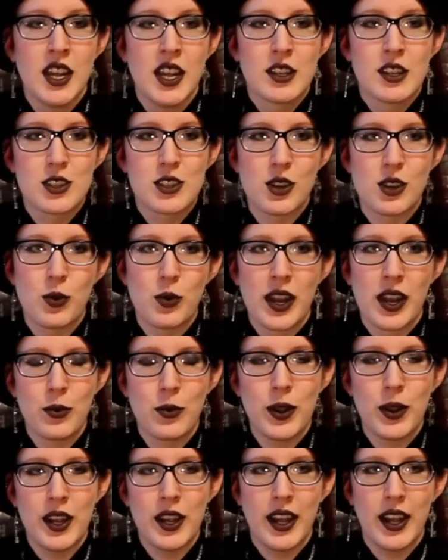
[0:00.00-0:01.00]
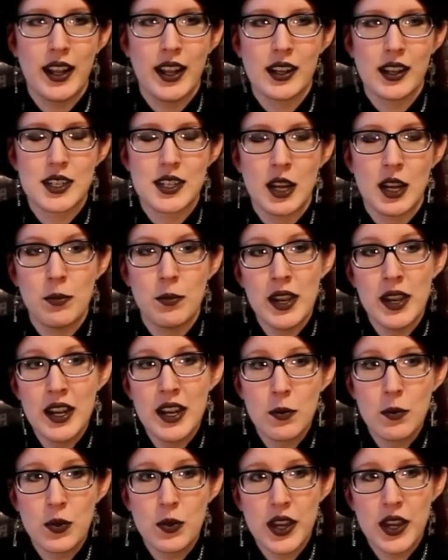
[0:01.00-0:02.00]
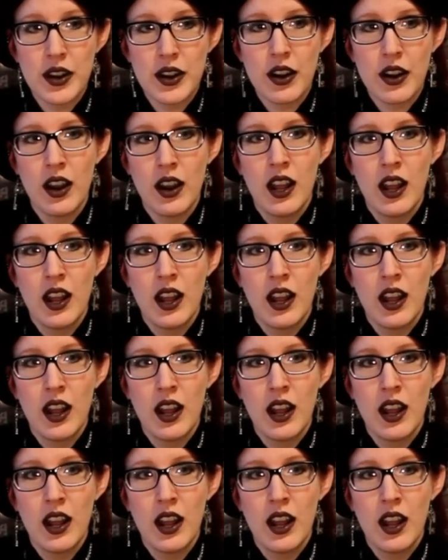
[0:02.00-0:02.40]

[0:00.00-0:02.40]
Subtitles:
So when we held a meetup there,